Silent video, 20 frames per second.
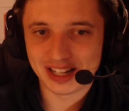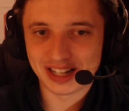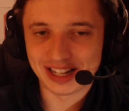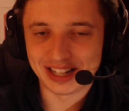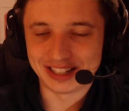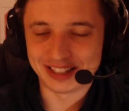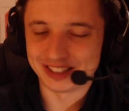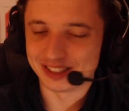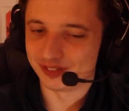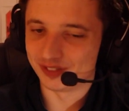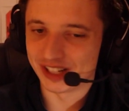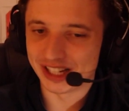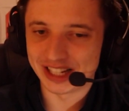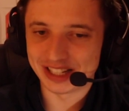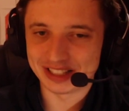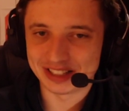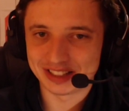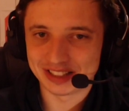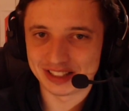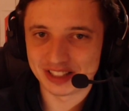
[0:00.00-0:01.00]
Oh
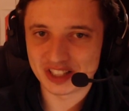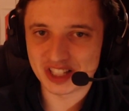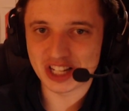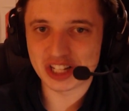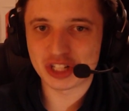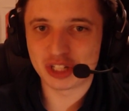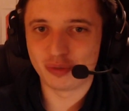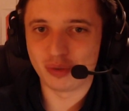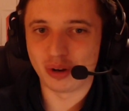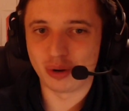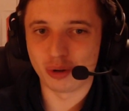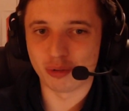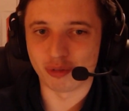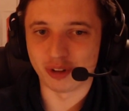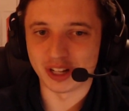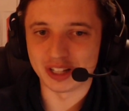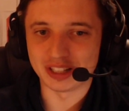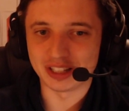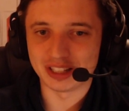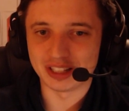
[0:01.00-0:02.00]
man, it's actually very
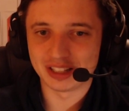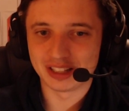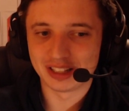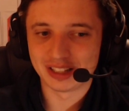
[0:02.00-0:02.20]
funny.